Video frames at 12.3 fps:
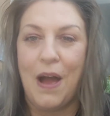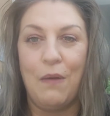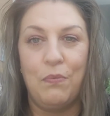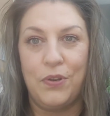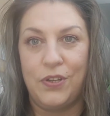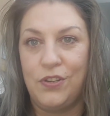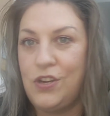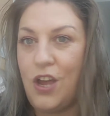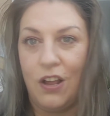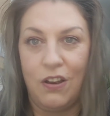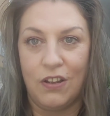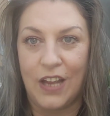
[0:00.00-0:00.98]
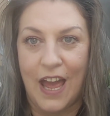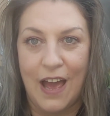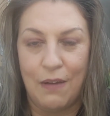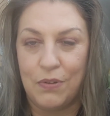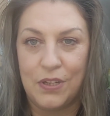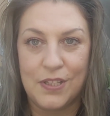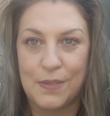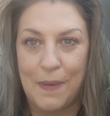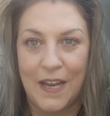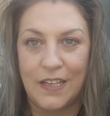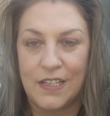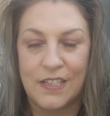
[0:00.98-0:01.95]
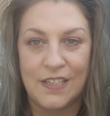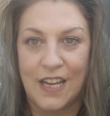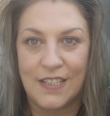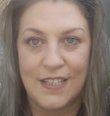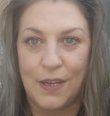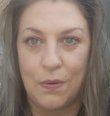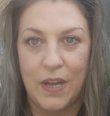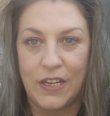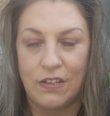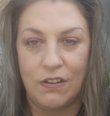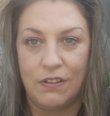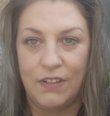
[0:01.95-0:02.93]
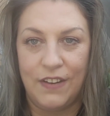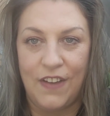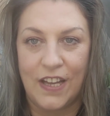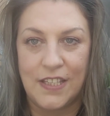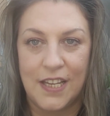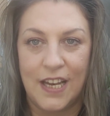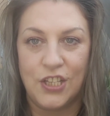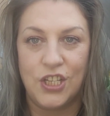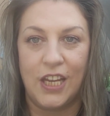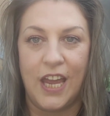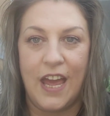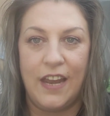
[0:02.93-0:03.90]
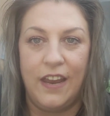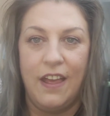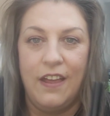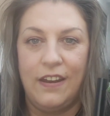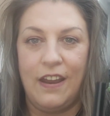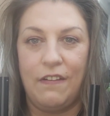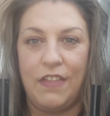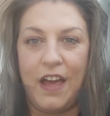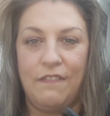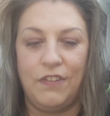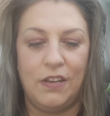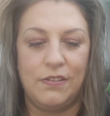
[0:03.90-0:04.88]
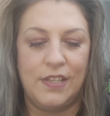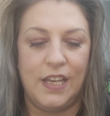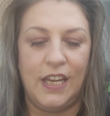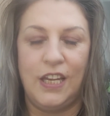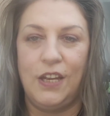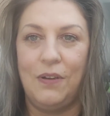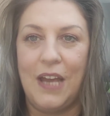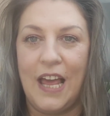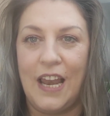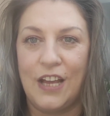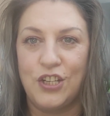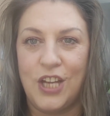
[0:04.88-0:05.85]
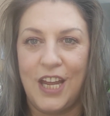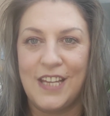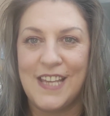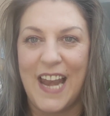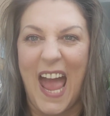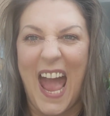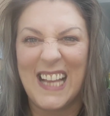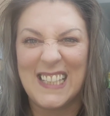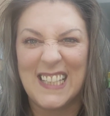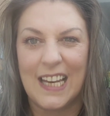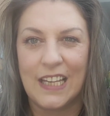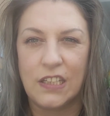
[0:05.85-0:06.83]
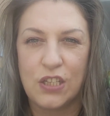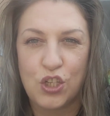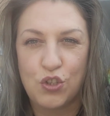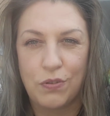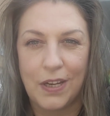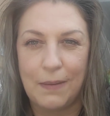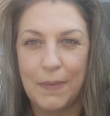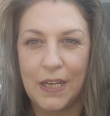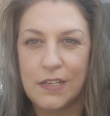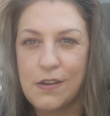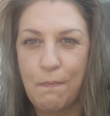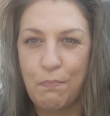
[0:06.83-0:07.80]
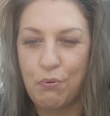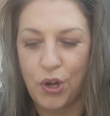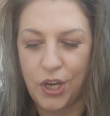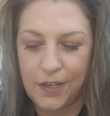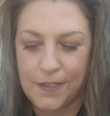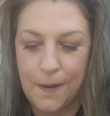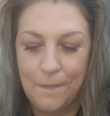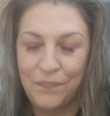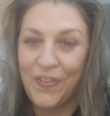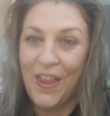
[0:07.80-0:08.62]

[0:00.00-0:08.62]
But I wouldn't spend 90 quid on a Revitalash again now that I've used the UK Lash. It's an excellent treatment product.